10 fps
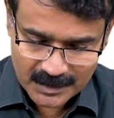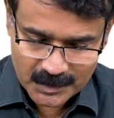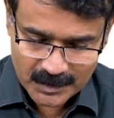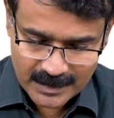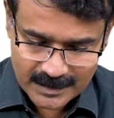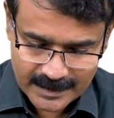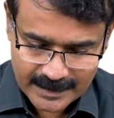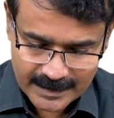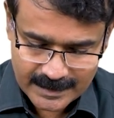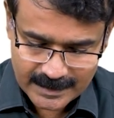So this
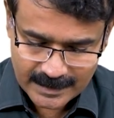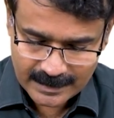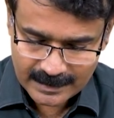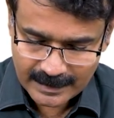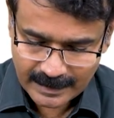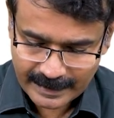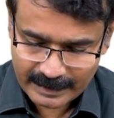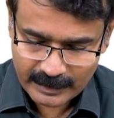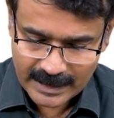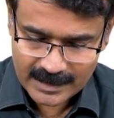is a
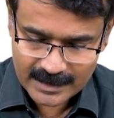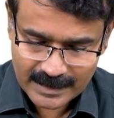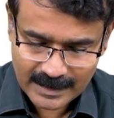gray-white